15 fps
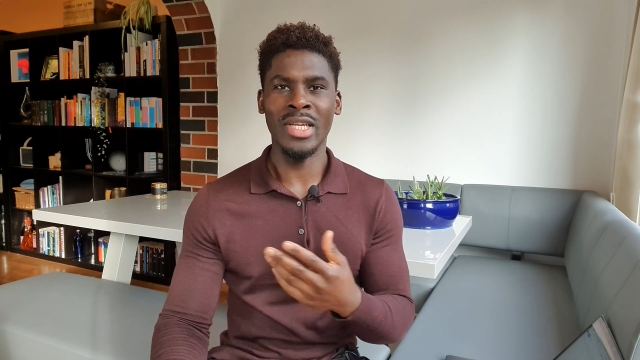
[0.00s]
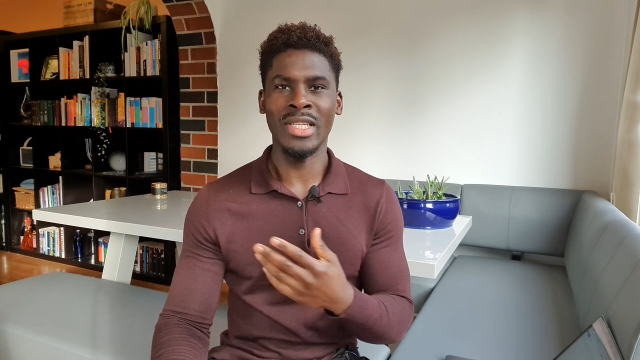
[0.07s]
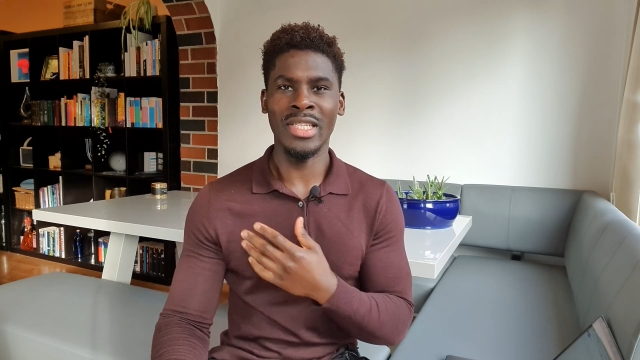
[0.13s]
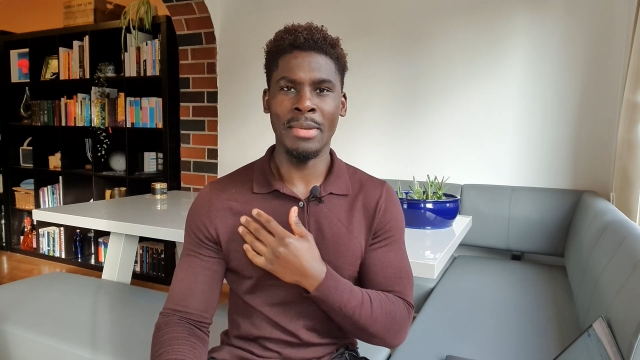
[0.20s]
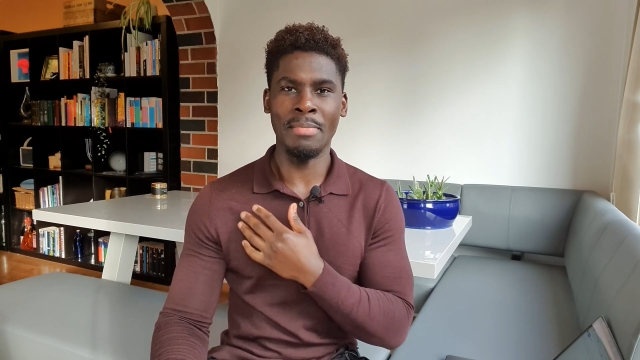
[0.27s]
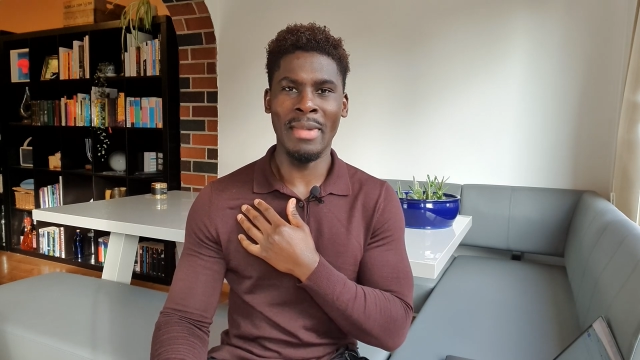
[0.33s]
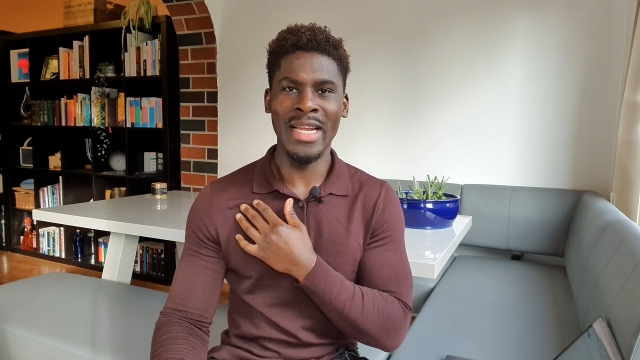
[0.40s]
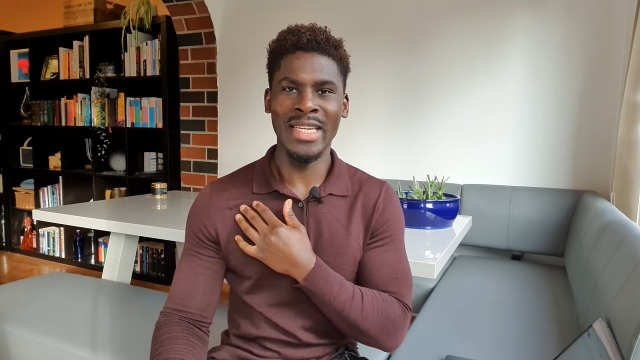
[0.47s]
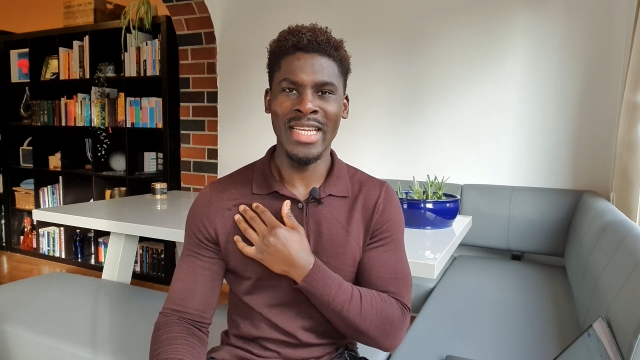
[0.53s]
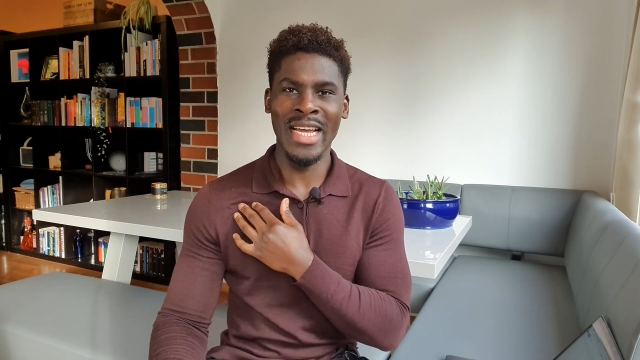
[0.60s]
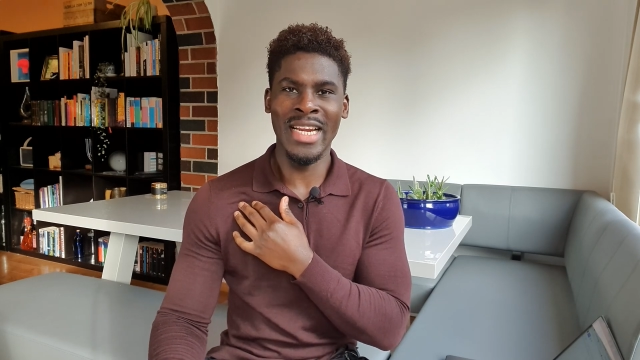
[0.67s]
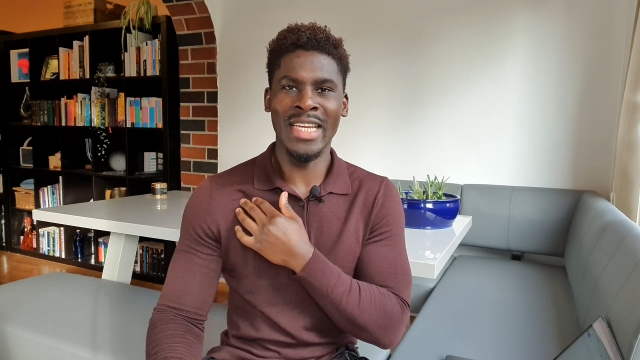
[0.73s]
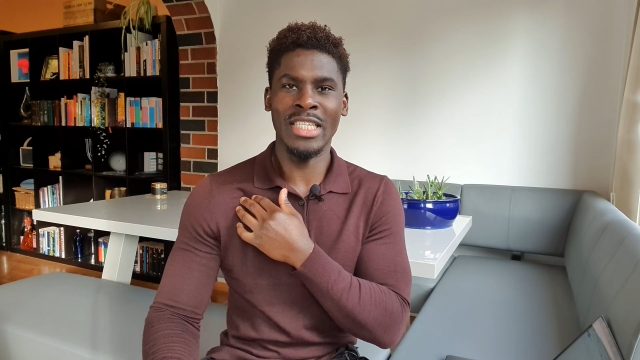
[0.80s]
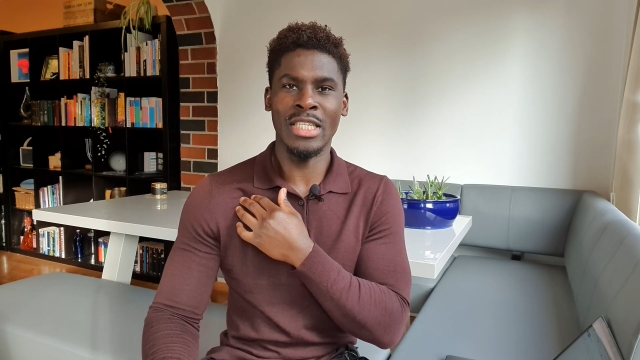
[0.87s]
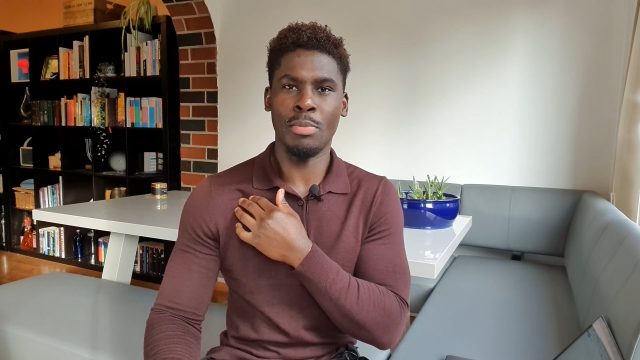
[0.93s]
is in
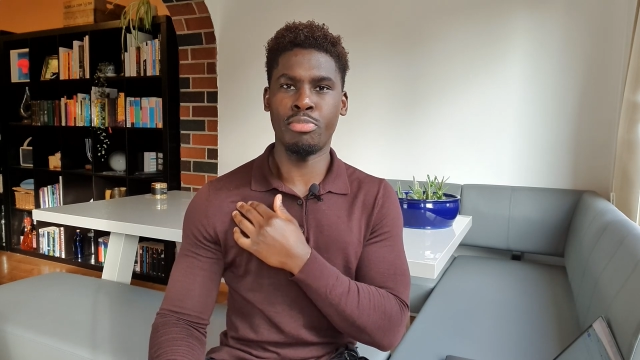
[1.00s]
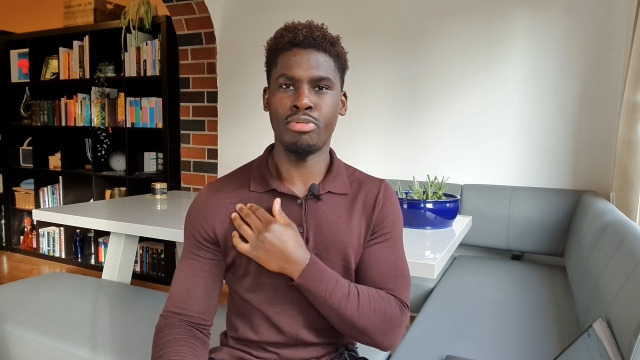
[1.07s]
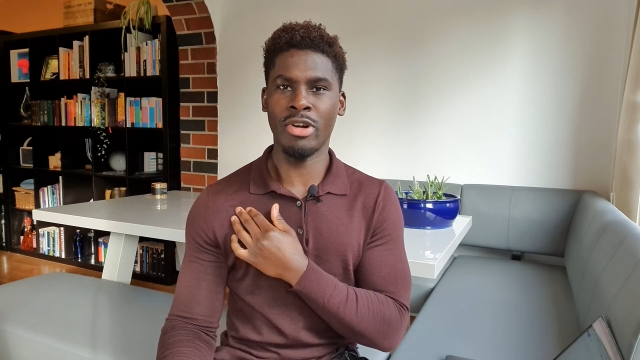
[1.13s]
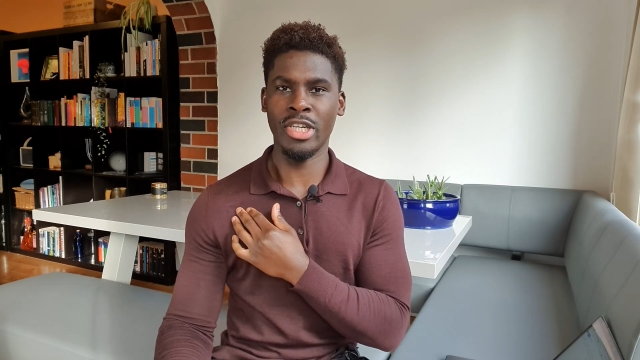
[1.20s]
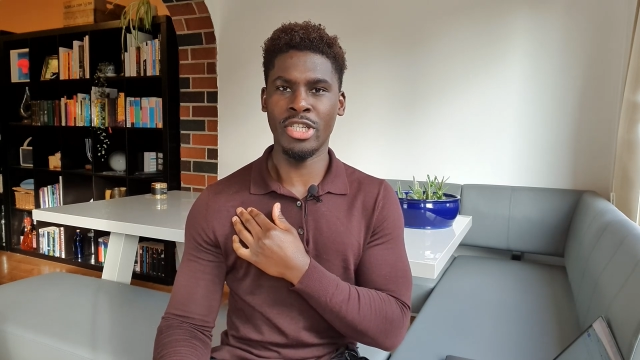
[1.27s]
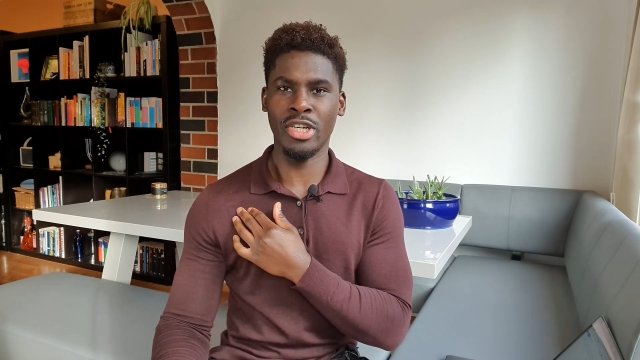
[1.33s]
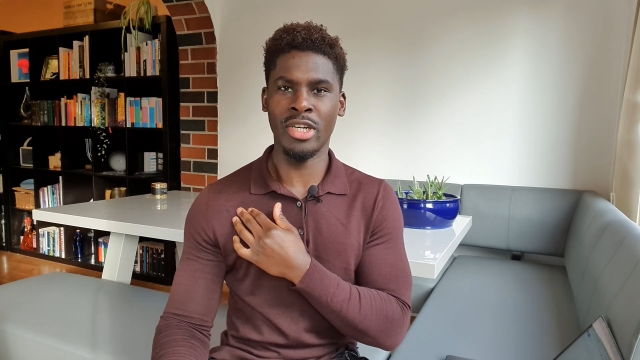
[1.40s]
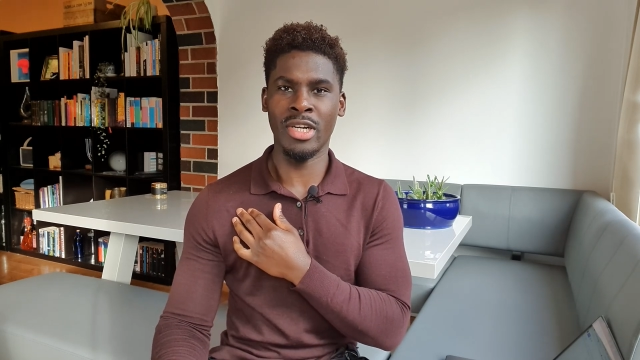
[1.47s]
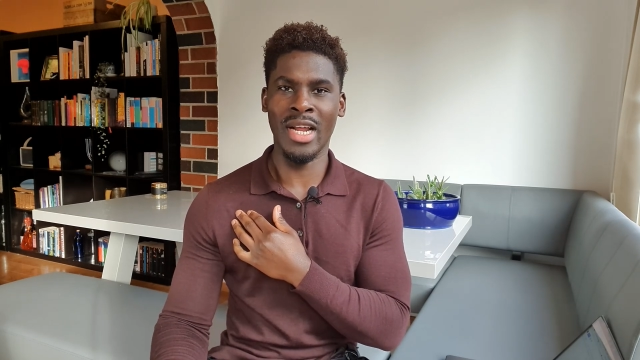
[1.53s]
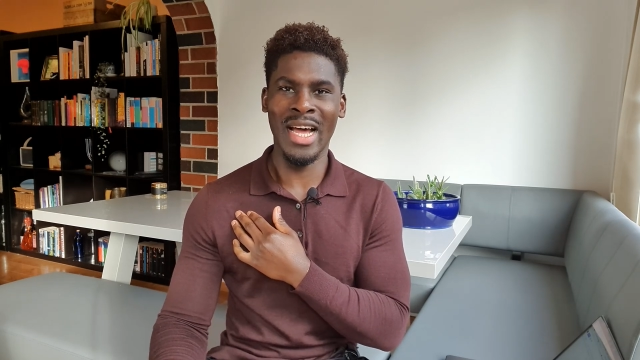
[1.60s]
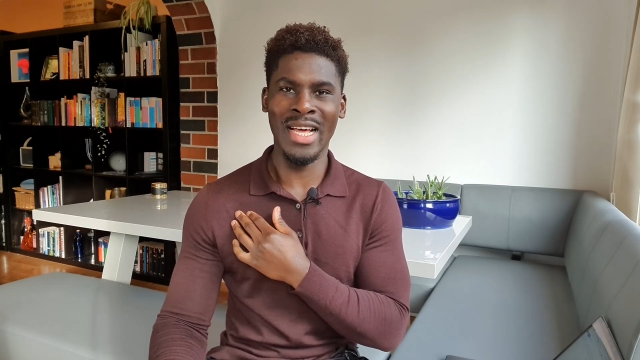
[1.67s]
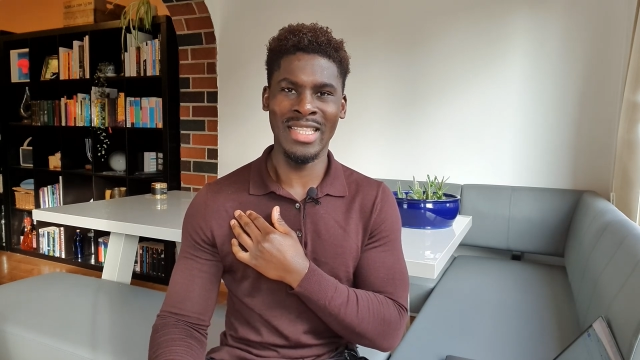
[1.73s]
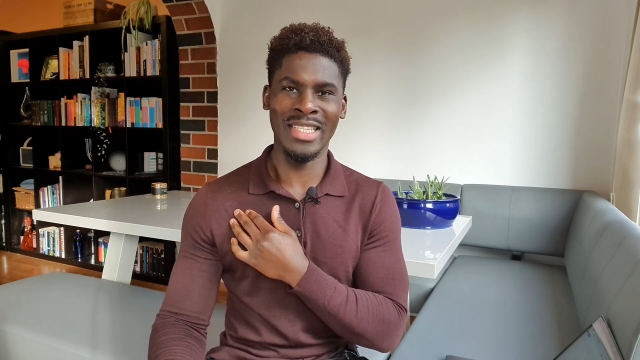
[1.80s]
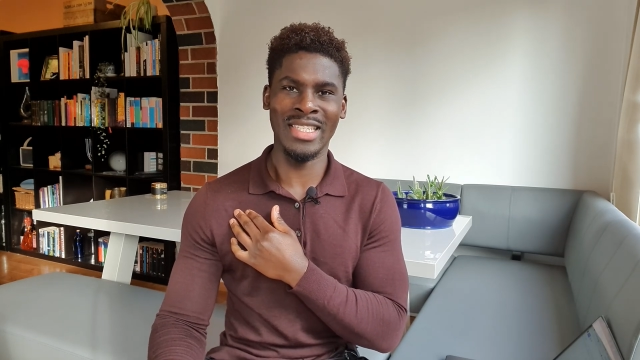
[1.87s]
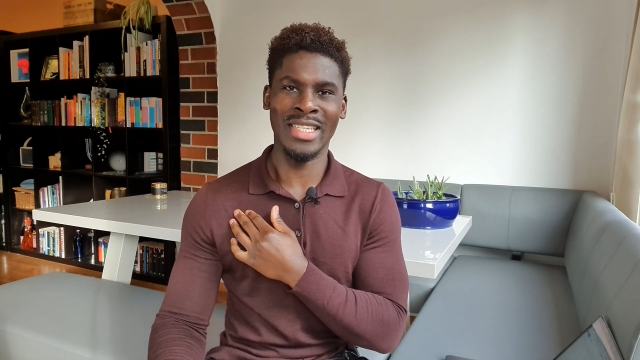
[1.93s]
maintaining depression
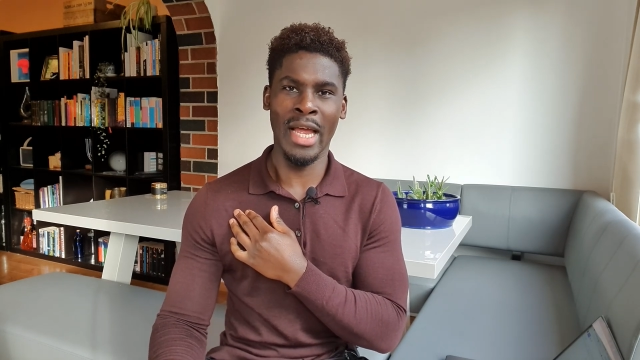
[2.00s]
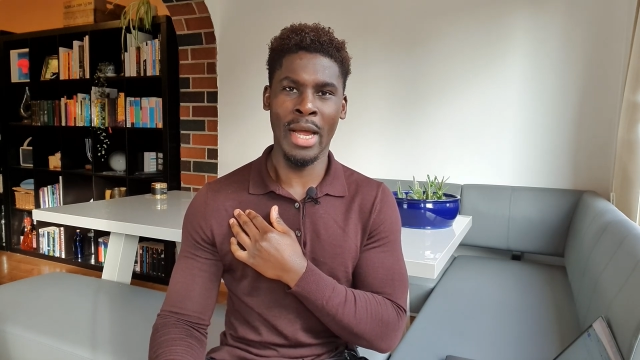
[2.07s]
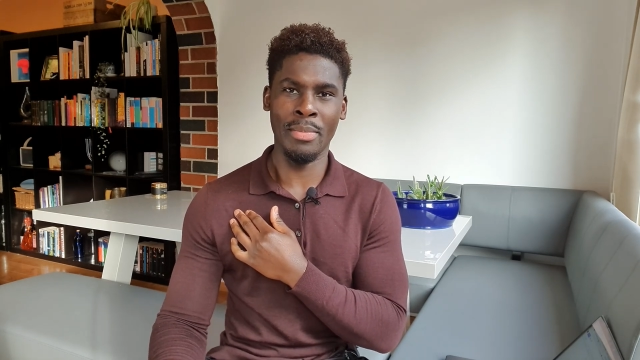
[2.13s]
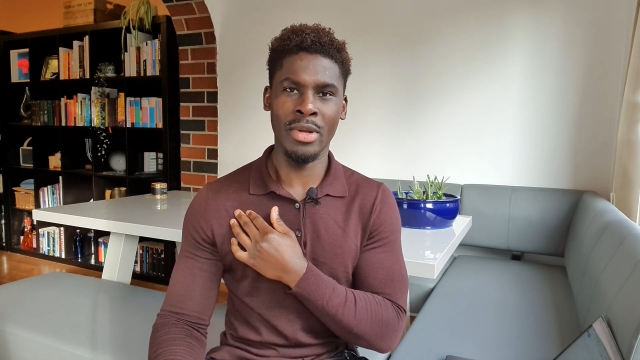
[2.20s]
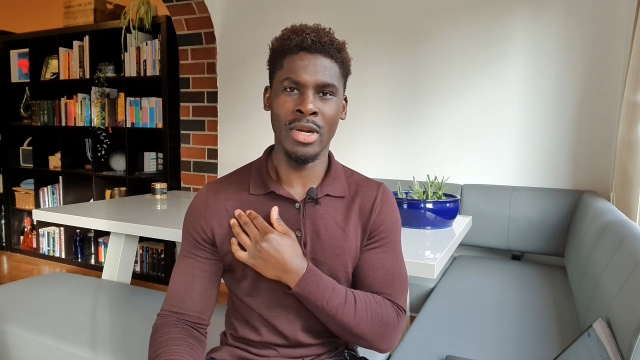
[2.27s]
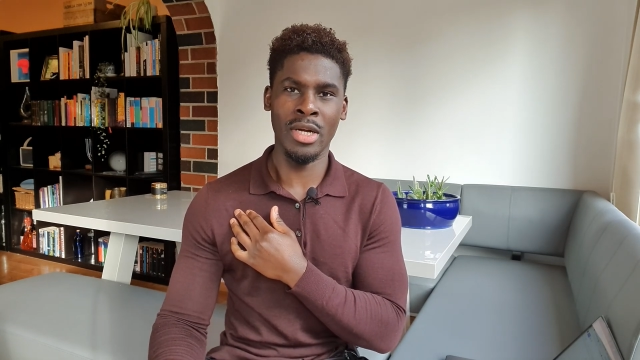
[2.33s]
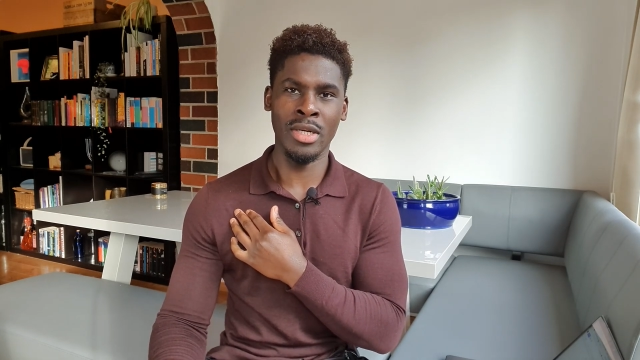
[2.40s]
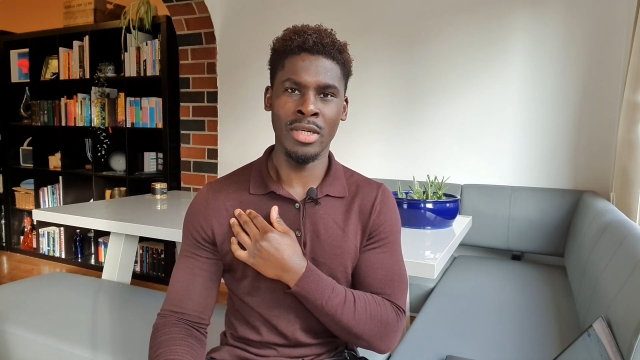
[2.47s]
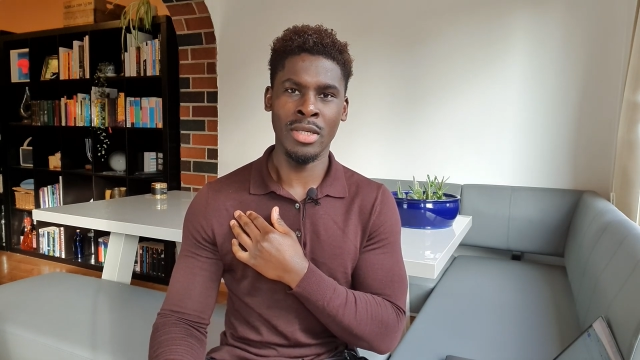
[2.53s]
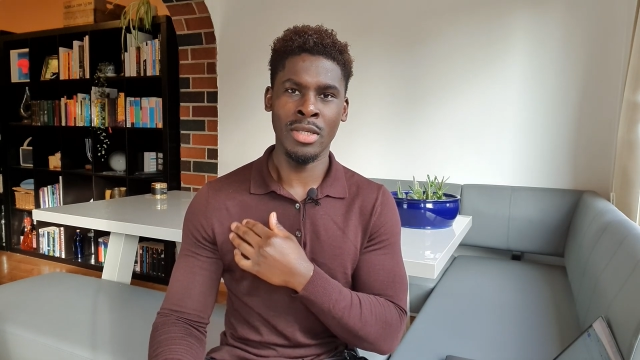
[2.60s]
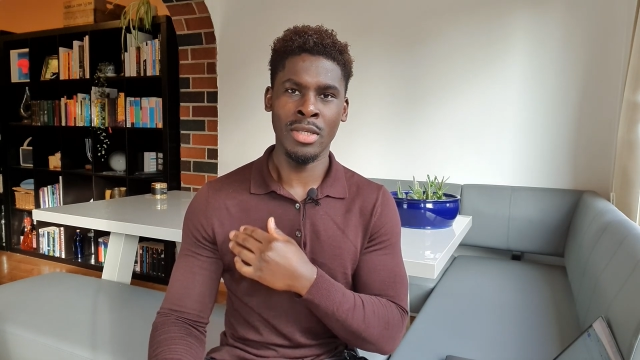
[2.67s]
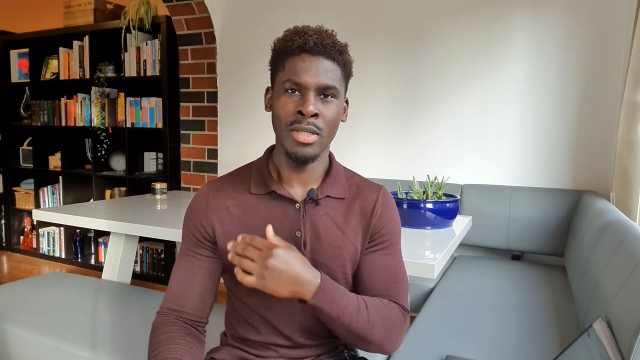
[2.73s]
at the scapula.